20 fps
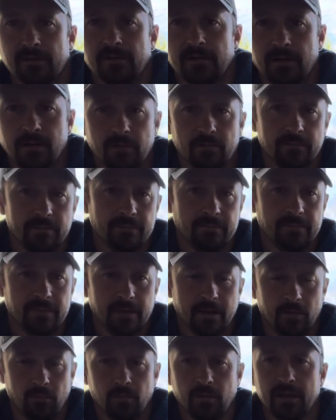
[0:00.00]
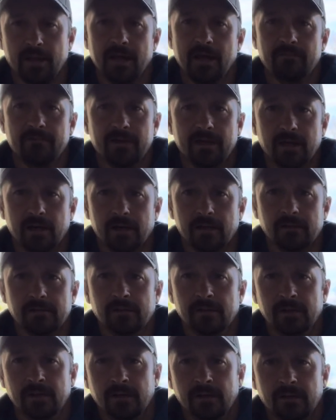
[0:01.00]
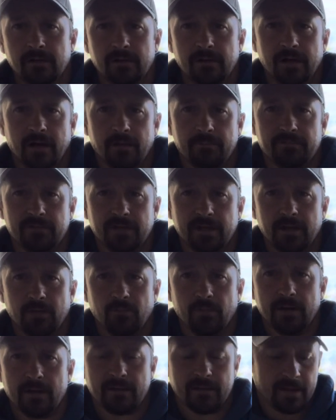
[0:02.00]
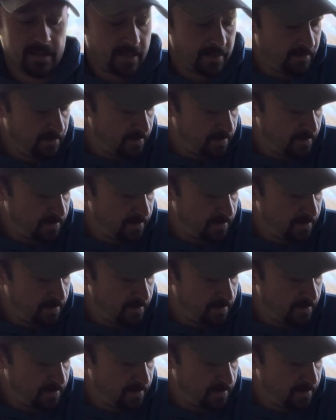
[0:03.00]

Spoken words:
You know, a really heavy gun, you know, helps to get rid of that.